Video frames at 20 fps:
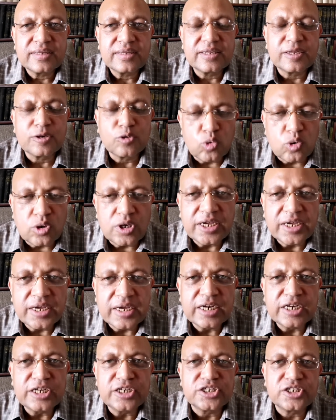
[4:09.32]
The ruling
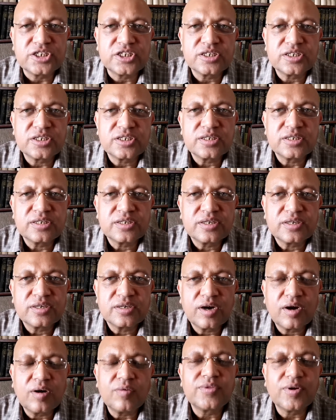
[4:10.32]
elite
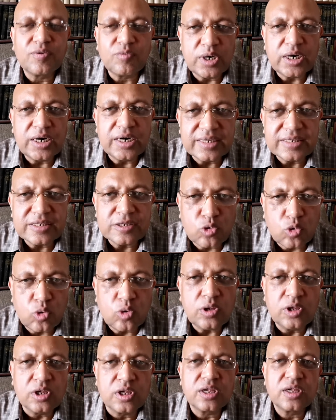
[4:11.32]
of the world as a
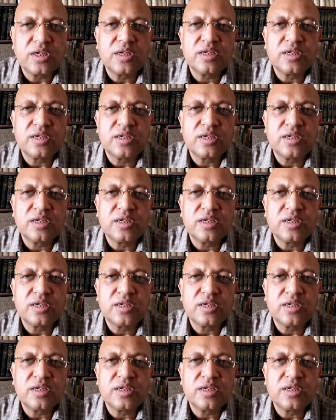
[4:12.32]
whole.